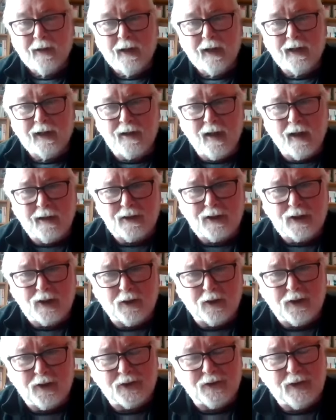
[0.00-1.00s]
In
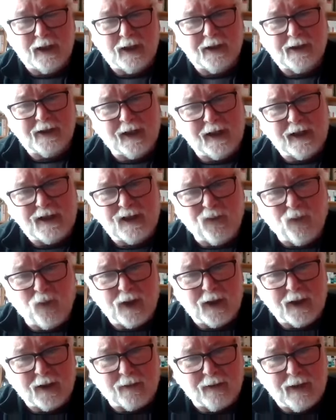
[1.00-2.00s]
South Australia today, it's
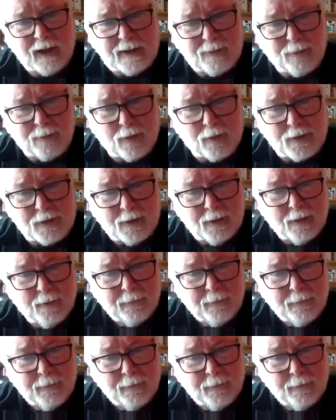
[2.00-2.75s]
40 degrees plus.